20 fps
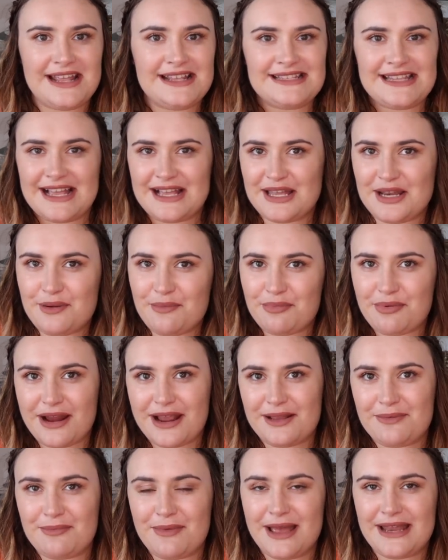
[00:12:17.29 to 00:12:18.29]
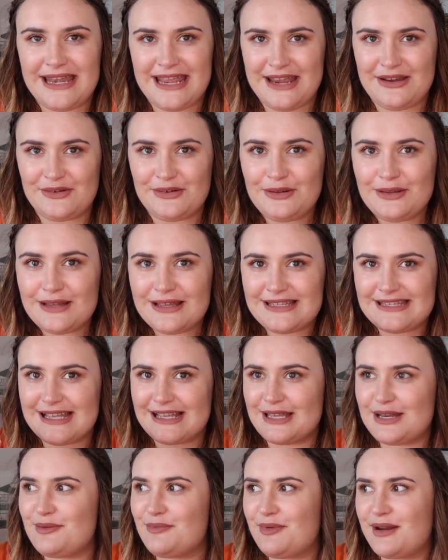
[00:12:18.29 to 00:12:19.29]
Is that going to break my needle? Is
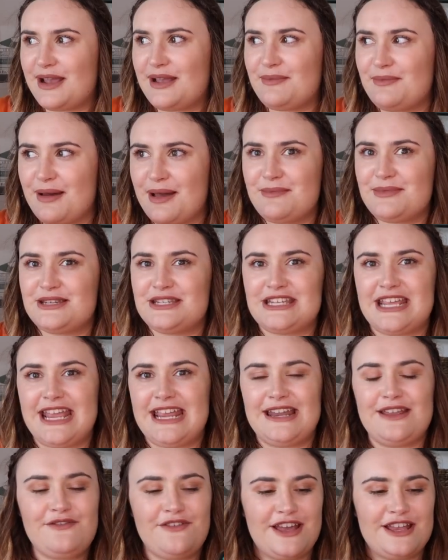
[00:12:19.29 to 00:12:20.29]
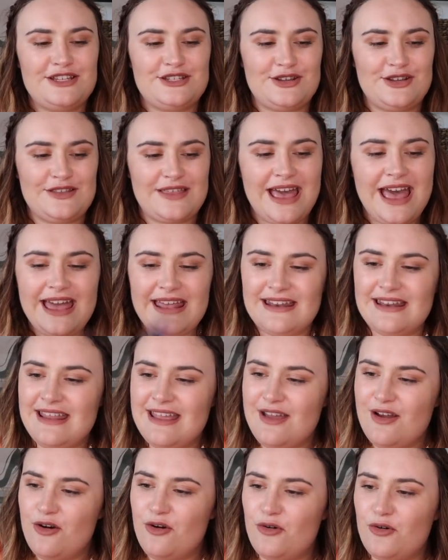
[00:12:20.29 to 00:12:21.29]
that going to break my machine if I do that?
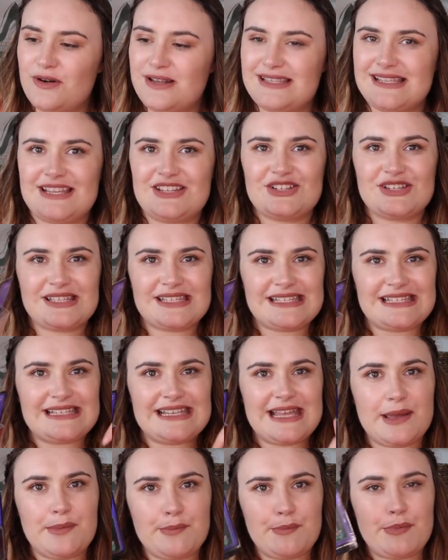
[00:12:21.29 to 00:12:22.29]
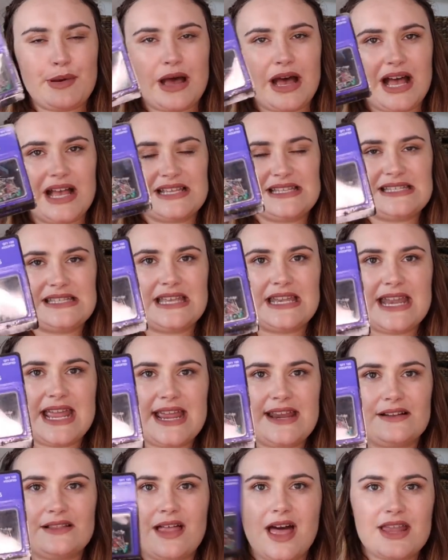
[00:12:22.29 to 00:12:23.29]
Or does it just skim past the
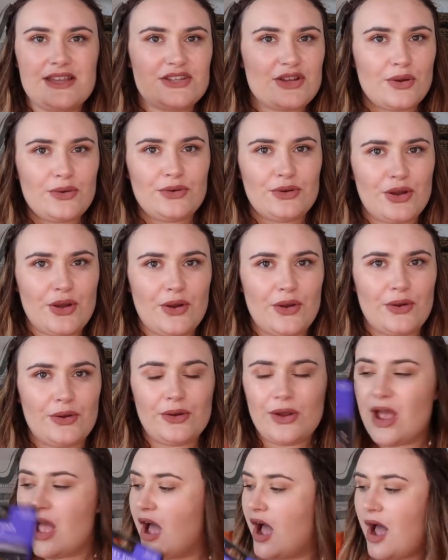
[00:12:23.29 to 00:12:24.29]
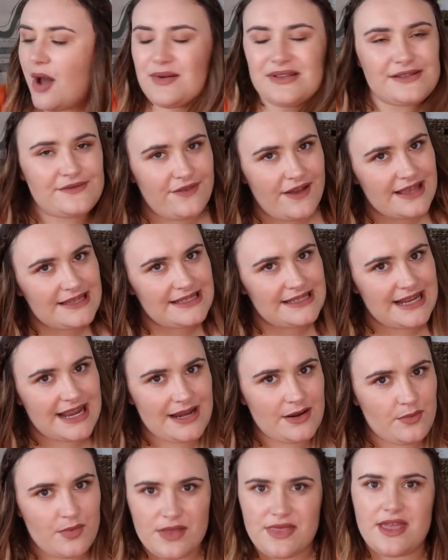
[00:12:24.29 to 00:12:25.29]
needle? I don't know. I was
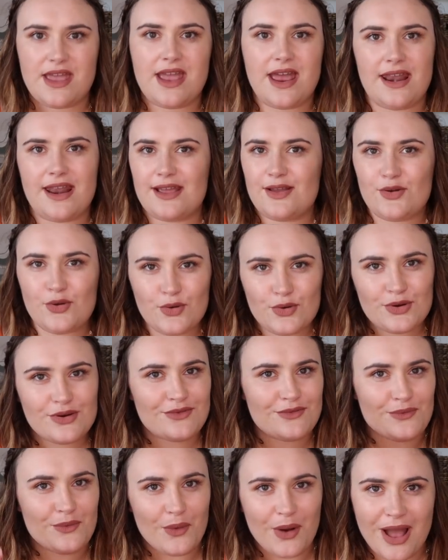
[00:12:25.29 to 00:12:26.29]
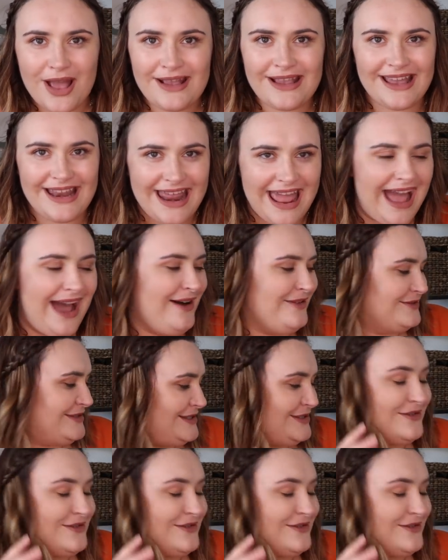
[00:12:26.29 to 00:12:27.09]
fascinated with it and I couldn't work it out.